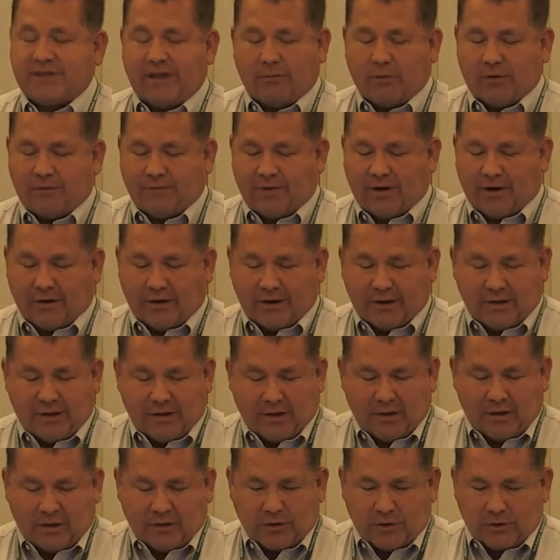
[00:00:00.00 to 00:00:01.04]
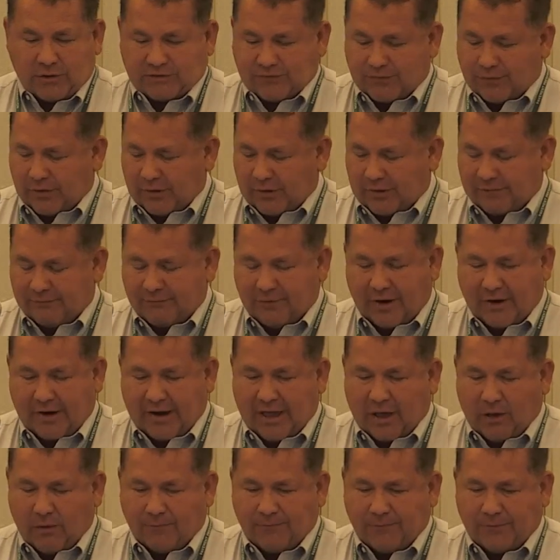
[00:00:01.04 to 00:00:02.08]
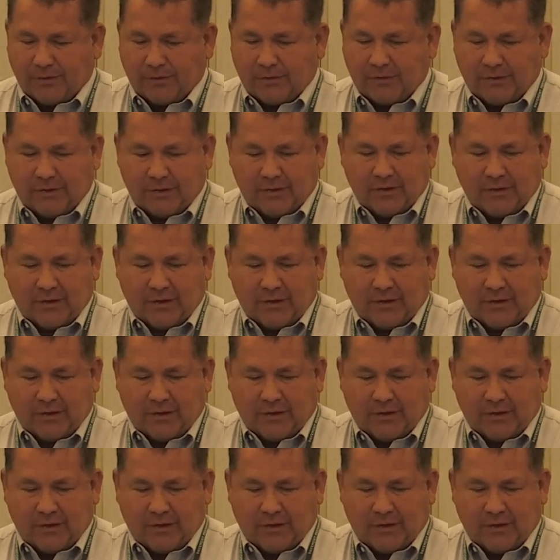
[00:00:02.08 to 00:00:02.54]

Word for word: that were very useful and very helpful.